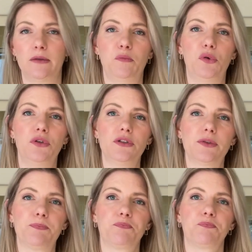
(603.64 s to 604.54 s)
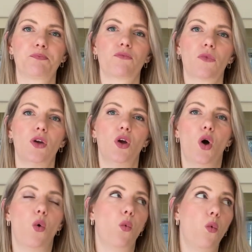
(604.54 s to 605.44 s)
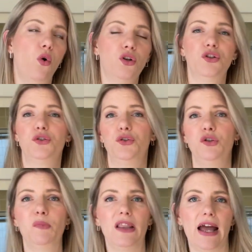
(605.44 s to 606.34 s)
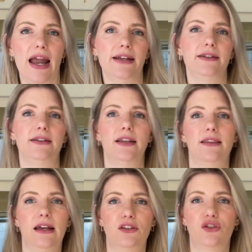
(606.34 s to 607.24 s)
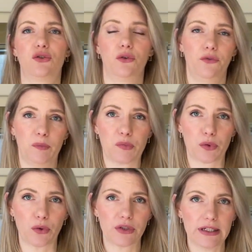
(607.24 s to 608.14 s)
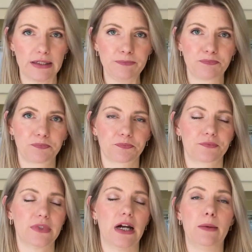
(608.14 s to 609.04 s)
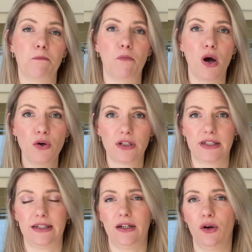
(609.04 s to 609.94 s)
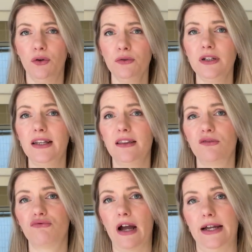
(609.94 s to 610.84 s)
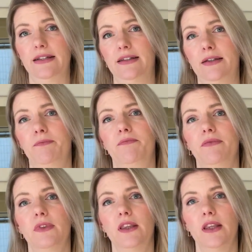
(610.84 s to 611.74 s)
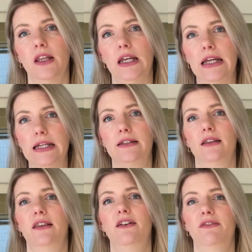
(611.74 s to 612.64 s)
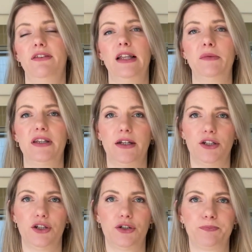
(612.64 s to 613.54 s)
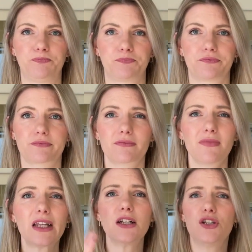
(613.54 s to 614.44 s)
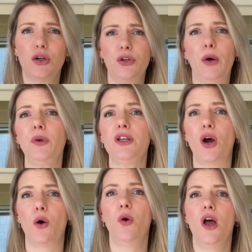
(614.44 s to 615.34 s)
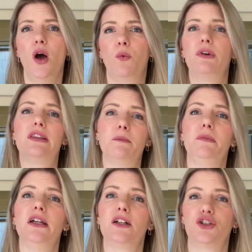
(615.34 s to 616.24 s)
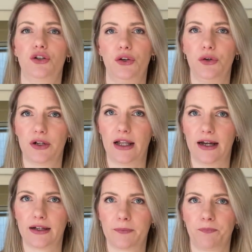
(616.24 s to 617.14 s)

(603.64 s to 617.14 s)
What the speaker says: and bowls, 1 or 2 plates that serve a protein, and mostly only the rice is the fill-up side dish. So now we know what the meal should look like.